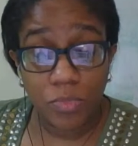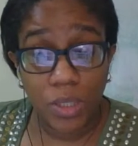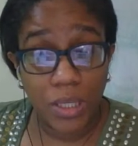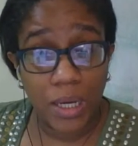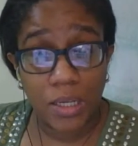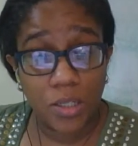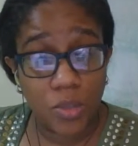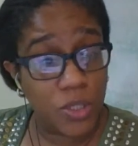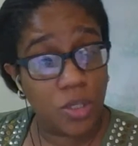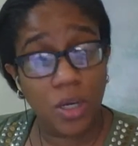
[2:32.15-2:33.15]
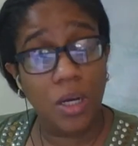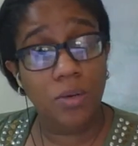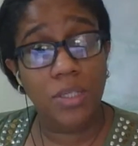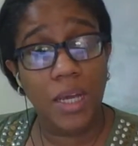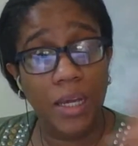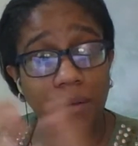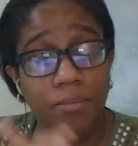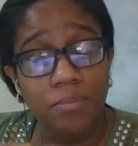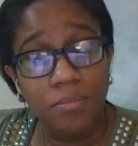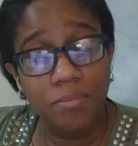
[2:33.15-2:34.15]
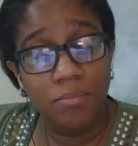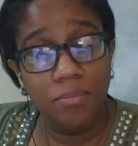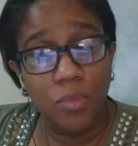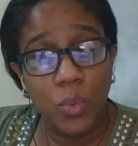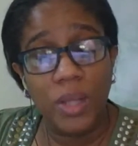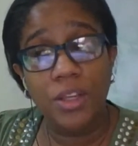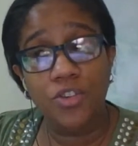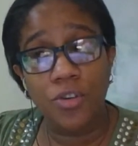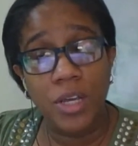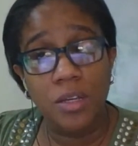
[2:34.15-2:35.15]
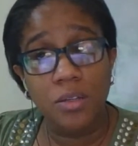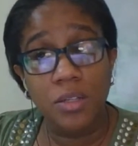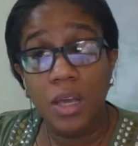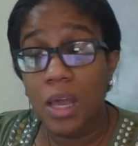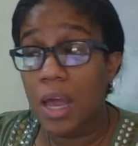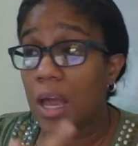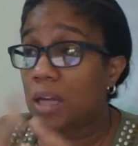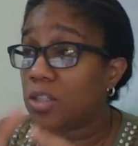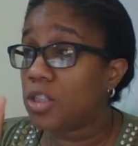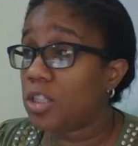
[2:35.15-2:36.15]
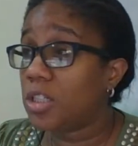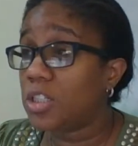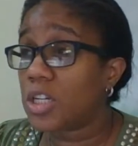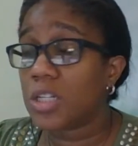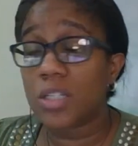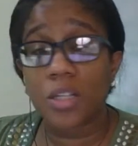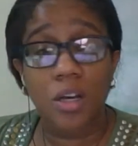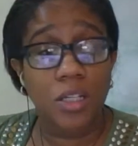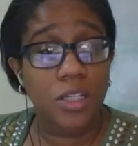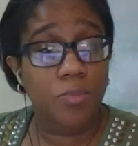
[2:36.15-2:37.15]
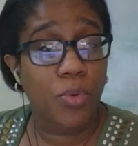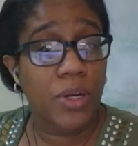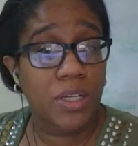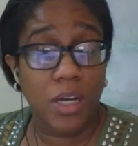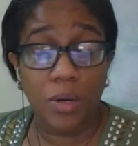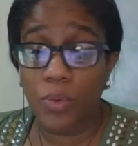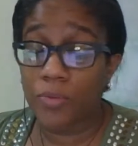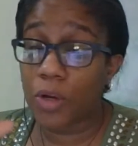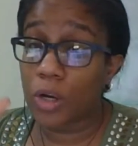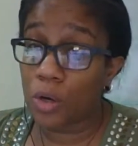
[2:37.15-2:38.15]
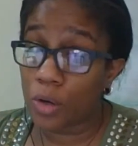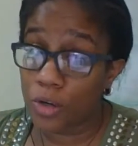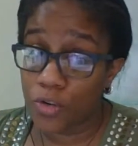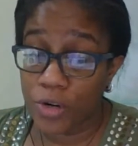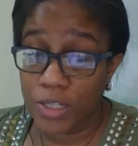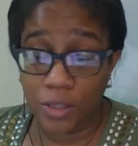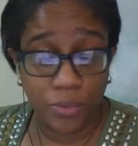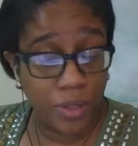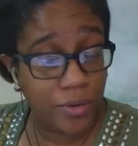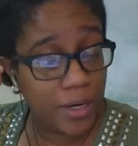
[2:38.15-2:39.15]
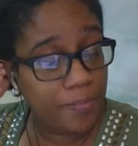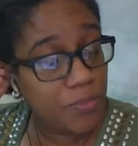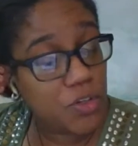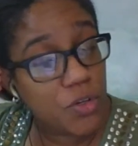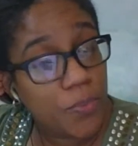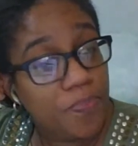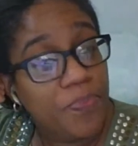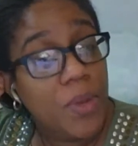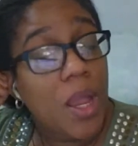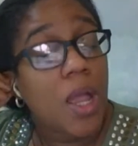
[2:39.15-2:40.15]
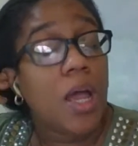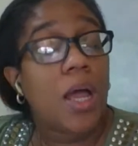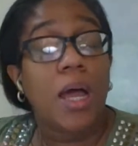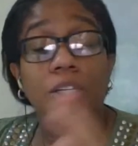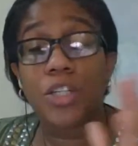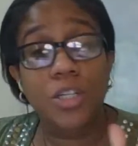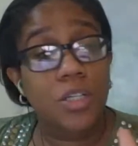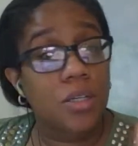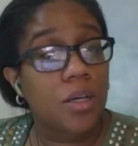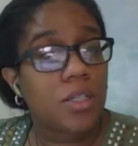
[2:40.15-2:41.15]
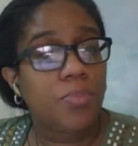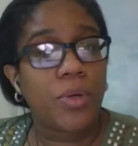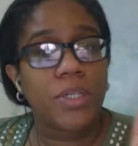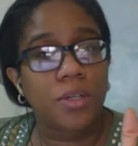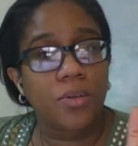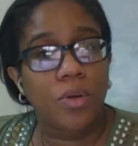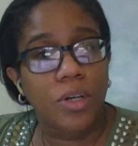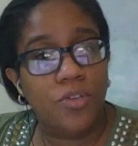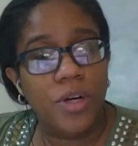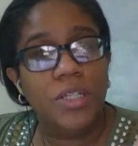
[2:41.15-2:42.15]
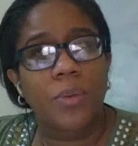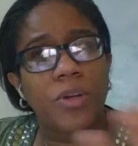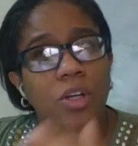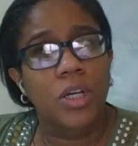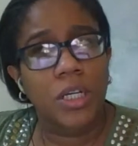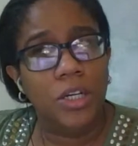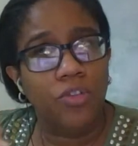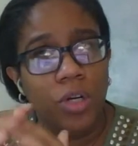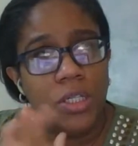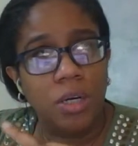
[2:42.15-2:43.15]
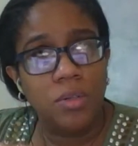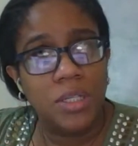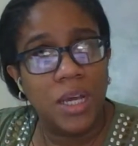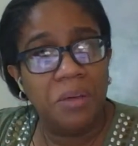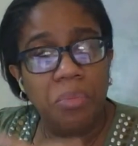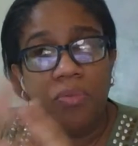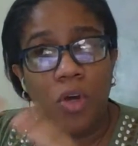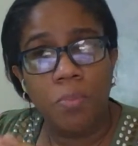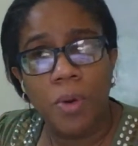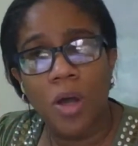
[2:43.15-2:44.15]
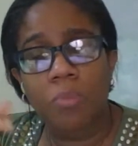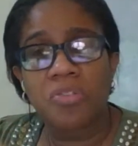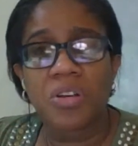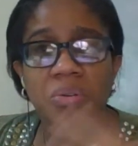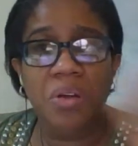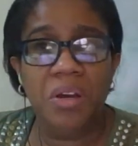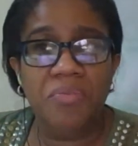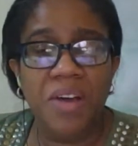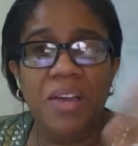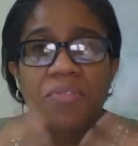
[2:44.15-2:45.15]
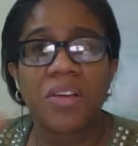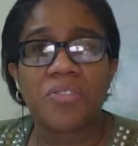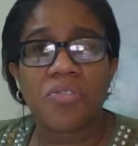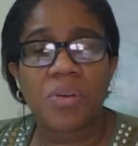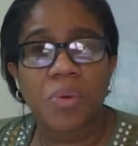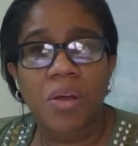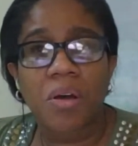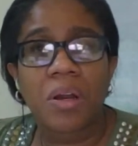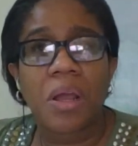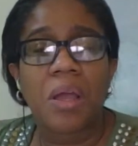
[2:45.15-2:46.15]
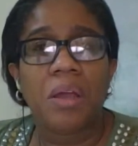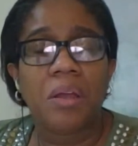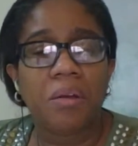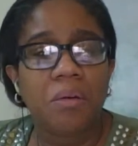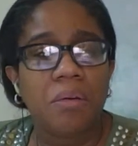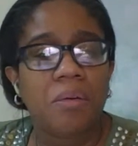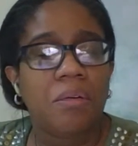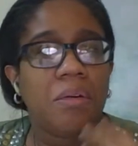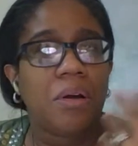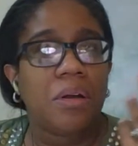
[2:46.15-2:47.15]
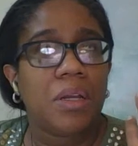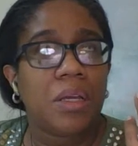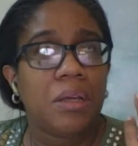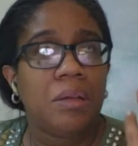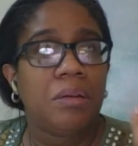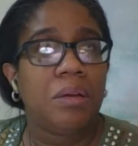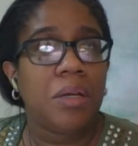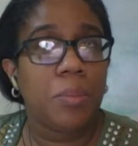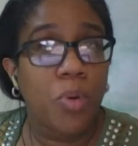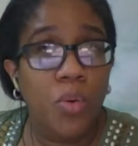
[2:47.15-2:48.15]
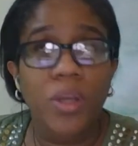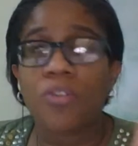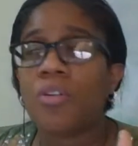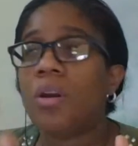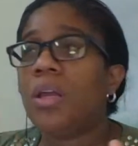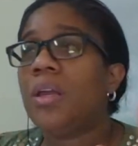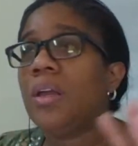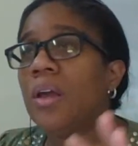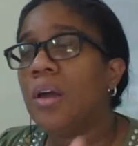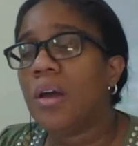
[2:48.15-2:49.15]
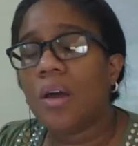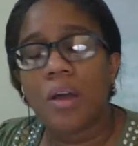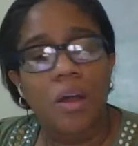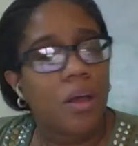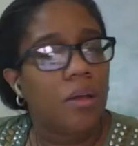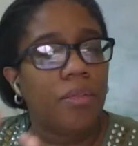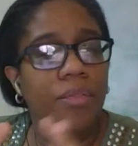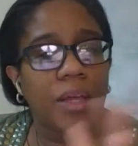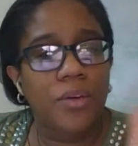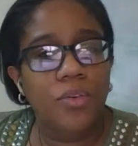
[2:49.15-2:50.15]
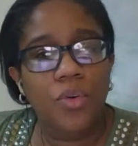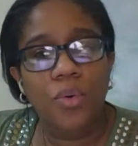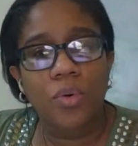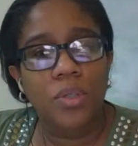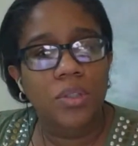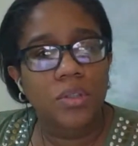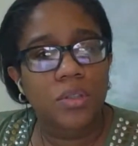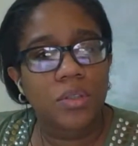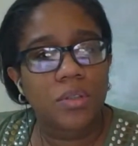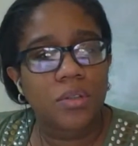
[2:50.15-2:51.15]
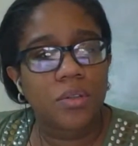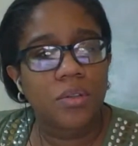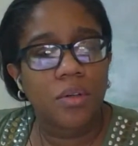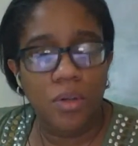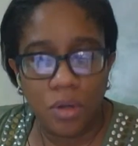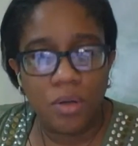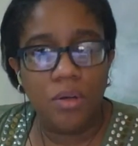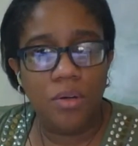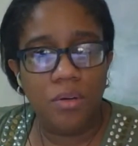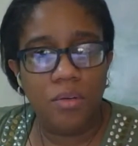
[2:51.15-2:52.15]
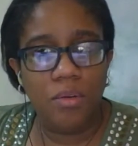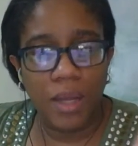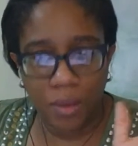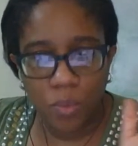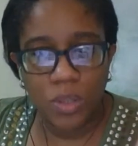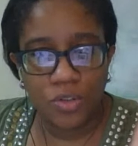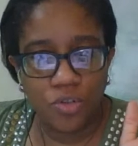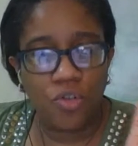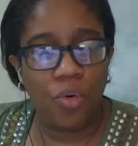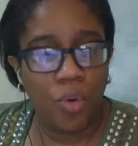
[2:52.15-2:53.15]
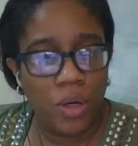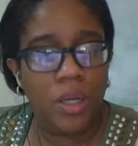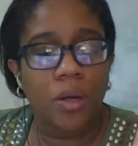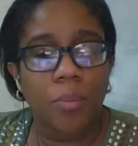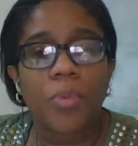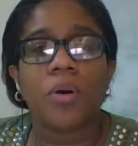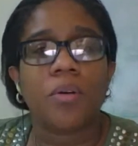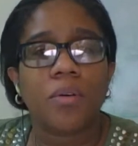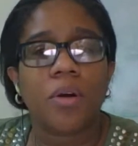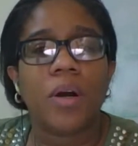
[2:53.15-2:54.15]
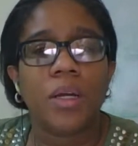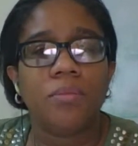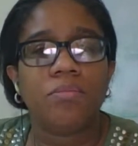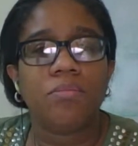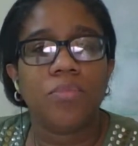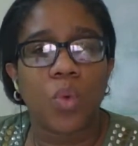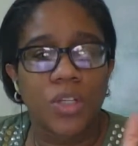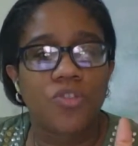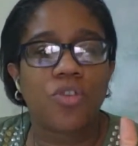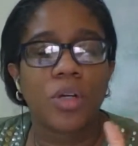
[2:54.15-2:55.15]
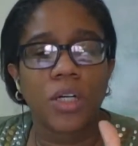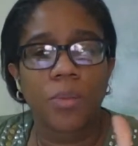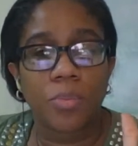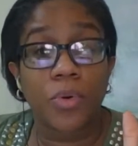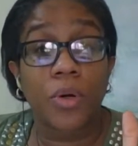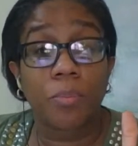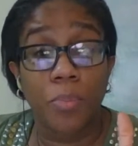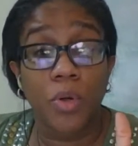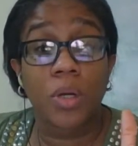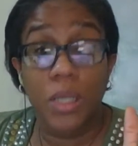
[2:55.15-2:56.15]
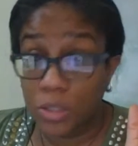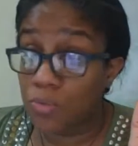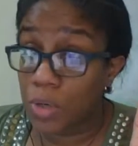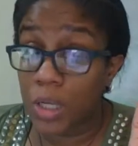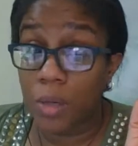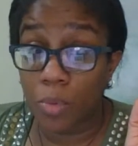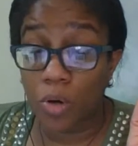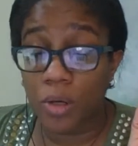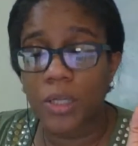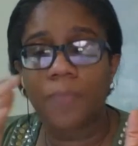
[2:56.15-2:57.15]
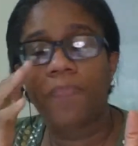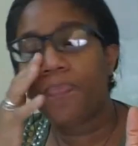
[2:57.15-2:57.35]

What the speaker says: yes, we took her outside. Where are the trees? And she just started pointing, and we've got a lot of trees out there, right? So, and she just started pointing at all the trees. And when you look at the trees outside, we've got palm trees, we've got the five-finger tree, we got, the pui tree. They don't look like what's drawn in a book, all right? What's drawn in a book is really a broccoli.